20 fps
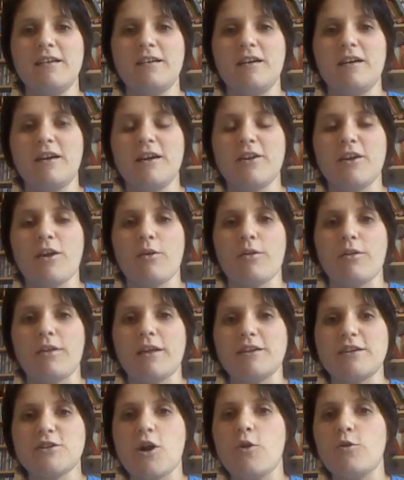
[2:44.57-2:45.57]
I know that
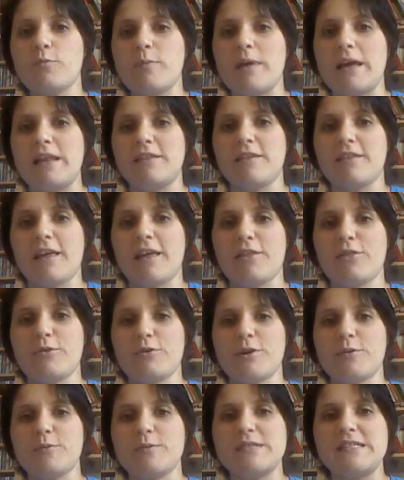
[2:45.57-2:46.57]
they told me that they
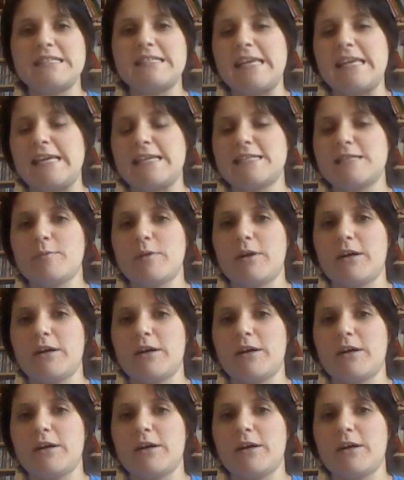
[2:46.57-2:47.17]
thought it was a cyst,